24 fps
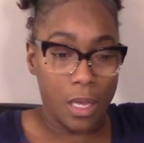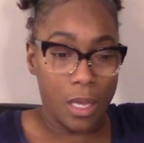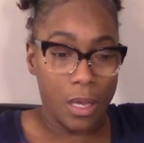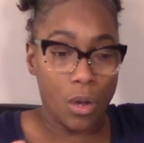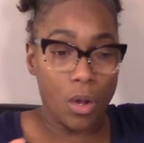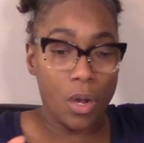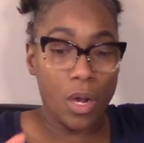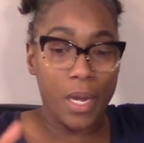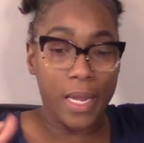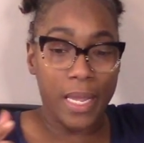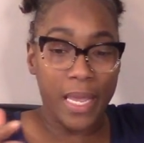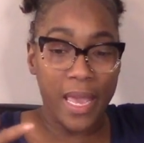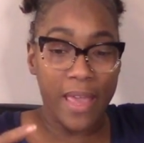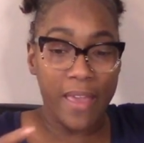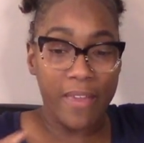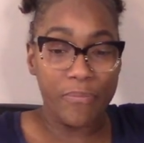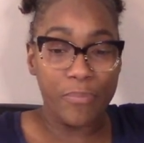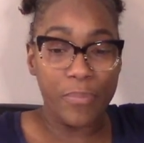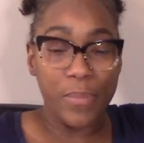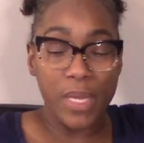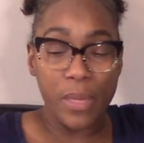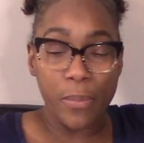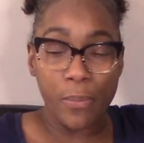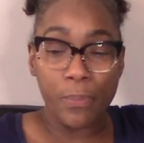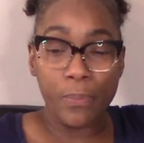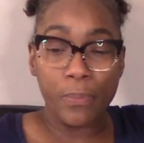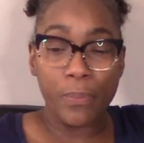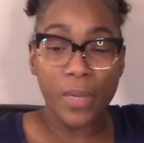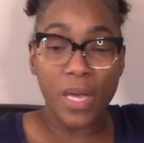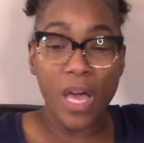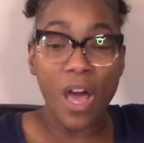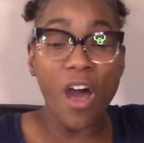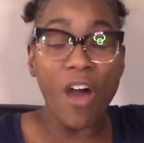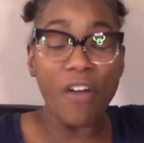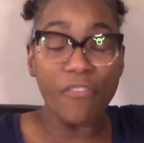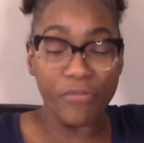or gave me
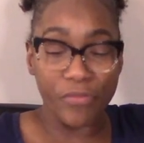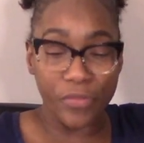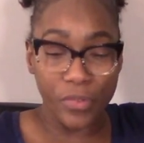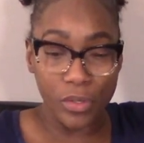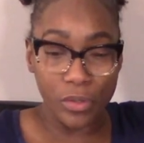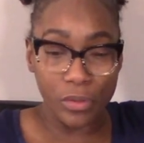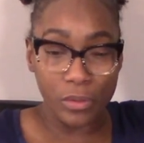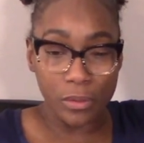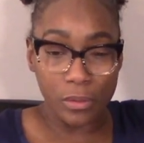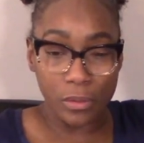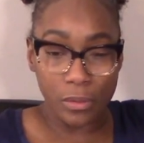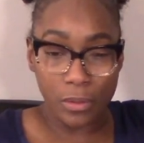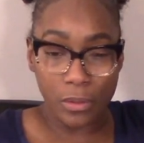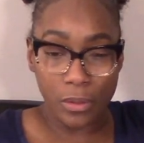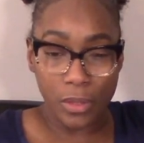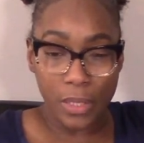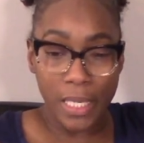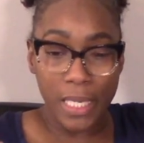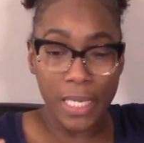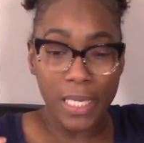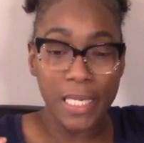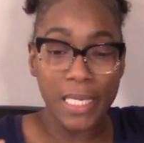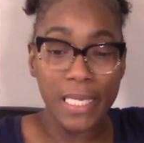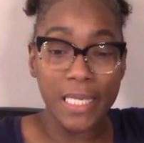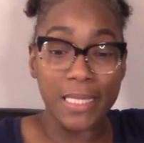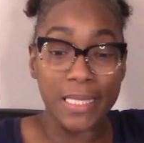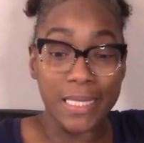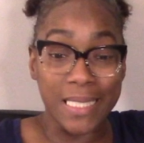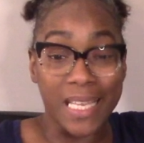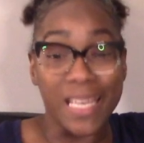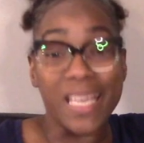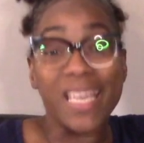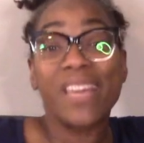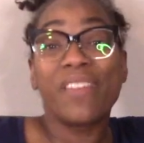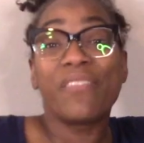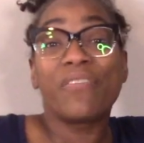comfort and it's
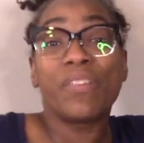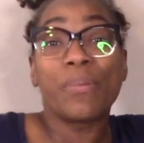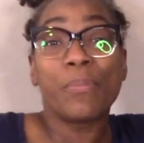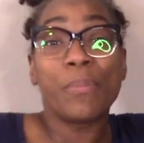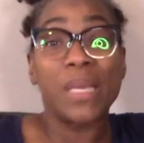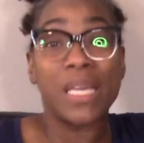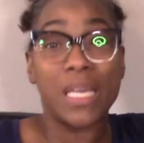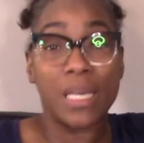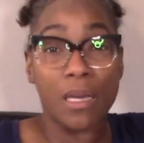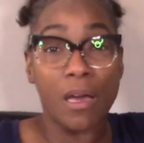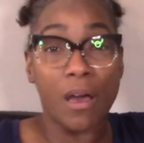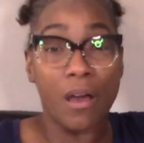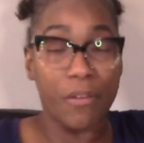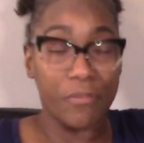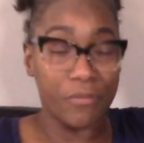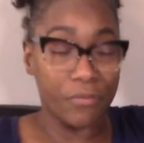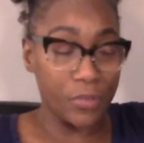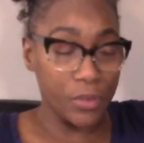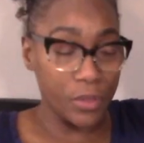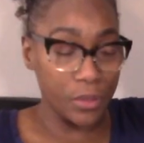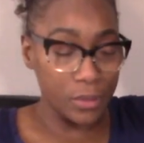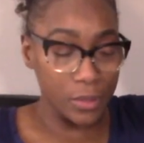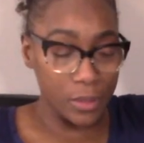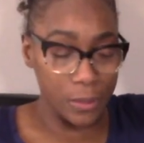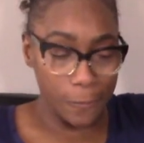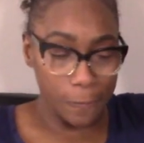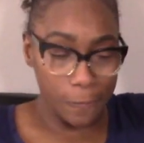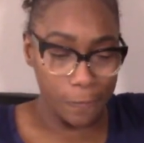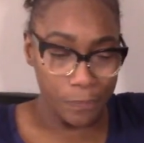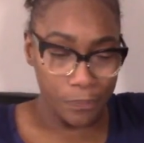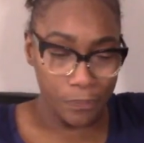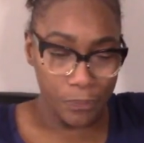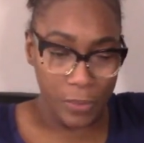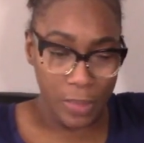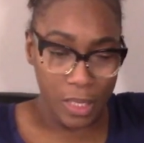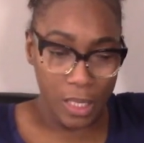giving me comfort.
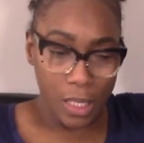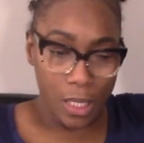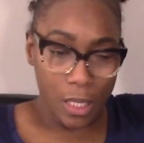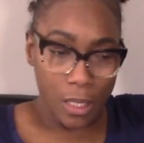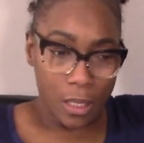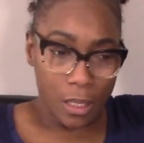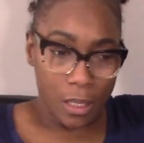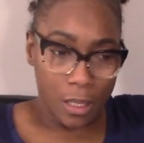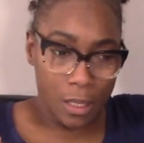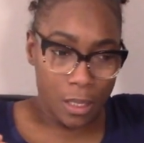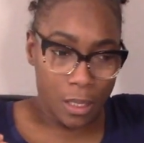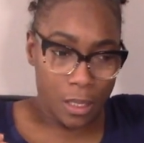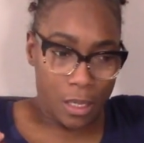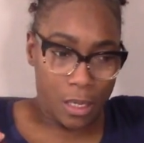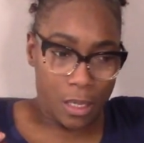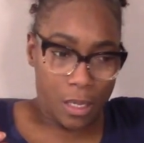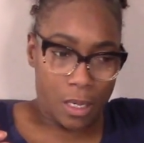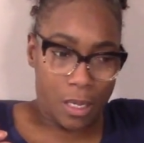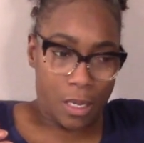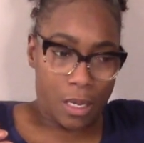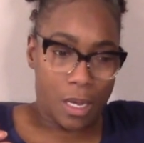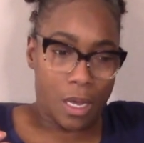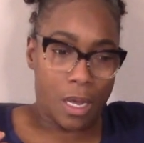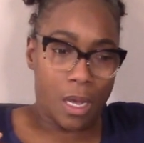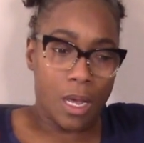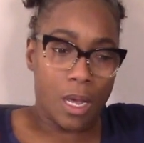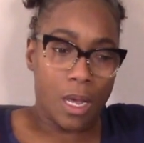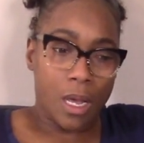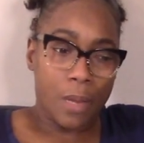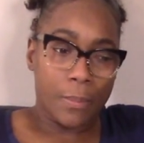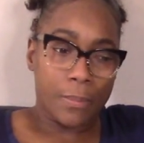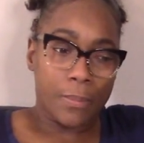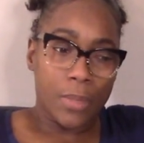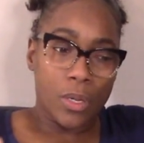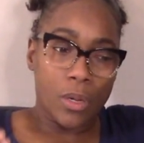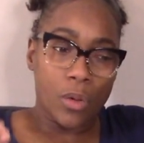
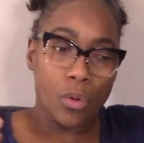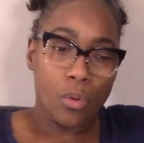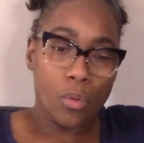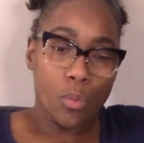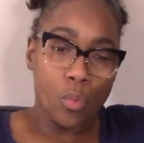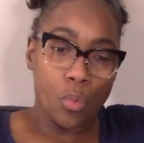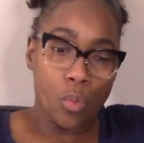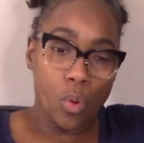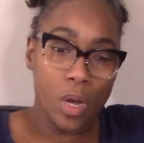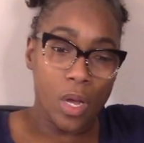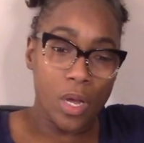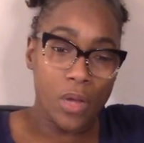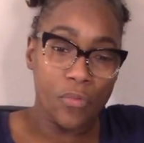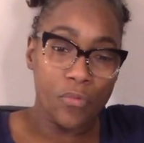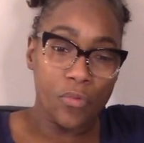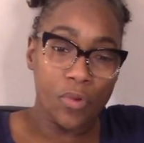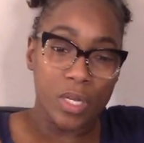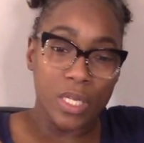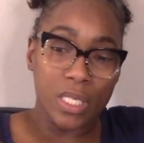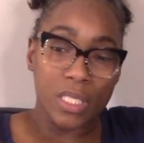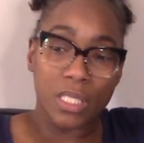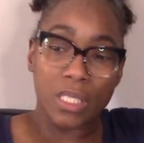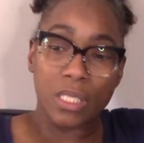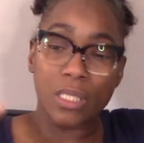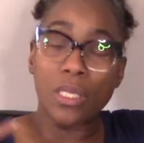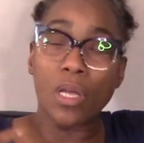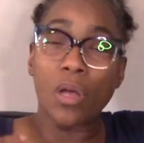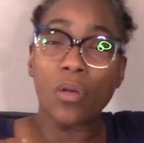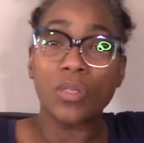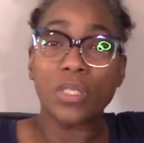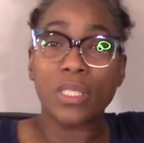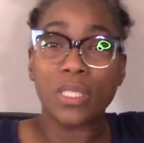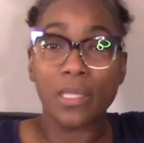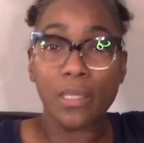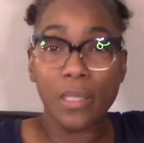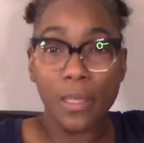Um, one was
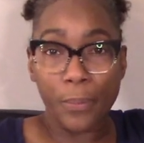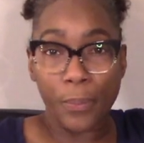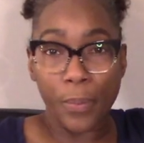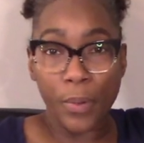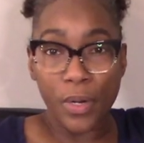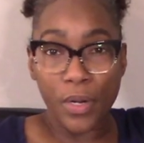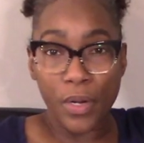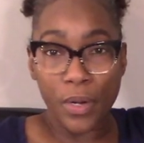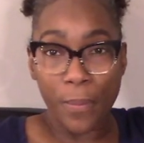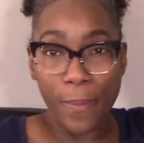don't sleep on your